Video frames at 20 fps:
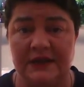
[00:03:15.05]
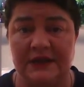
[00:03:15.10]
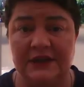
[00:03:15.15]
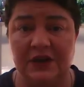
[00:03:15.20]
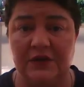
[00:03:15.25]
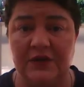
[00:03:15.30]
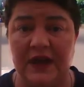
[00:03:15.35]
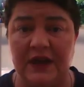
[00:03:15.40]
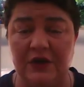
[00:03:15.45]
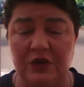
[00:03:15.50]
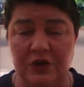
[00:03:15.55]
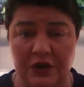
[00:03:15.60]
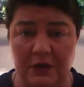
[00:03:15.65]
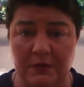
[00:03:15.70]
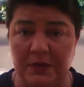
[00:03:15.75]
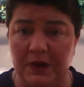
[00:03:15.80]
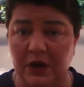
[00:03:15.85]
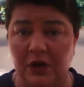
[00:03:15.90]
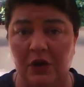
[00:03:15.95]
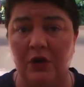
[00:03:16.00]
so that you
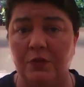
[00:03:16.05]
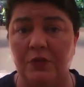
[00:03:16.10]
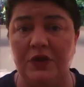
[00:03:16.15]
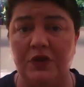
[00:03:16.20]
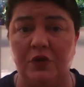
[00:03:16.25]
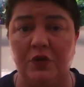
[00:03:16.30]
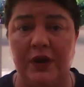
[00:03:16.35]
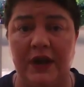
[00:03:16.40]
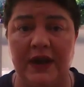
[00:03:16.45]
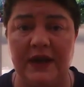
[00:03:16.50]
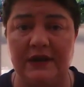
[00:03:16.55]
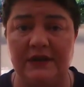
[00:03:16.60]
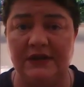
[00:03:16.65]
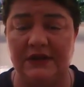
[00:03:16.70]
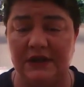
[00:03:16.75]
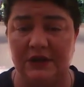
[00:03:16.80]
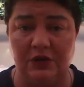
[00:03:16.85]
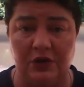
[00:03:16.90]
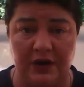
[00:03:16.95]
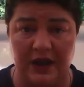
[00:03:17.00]
can be home with your
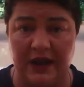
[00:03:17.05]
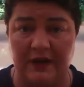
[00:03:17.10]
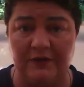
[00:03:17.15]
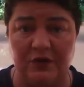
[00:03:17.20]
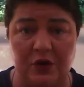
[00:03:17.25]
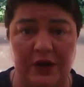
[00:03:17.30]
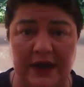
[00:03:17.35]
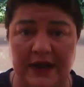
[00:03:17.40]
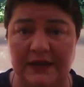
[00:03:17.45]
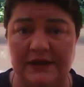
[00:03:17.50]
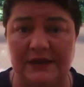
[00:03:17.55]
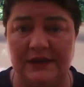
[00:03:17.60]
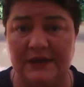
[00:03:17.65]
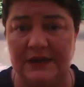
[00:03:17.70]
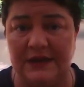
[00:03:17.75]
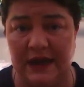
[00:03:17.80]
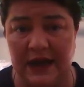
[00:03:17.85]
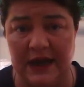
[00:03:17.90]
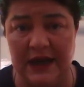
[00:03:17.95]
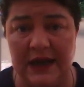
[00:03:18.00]
kids and not have your kids
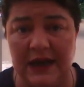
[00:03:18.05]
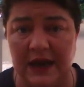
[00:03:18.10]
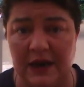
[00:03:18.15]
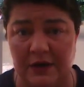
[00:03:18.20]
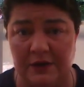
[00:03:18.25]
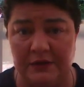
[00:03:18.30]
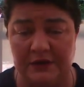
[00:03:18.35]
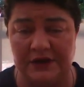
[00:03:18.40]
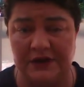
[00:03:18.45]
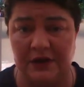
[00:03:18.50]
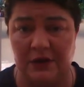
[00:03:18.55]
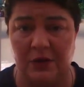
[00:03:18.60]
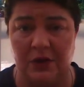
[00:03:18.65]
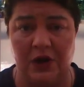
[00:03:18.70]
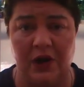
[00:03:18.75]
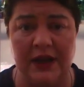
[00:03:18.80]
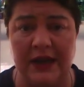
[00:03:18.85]
in daycare and so on.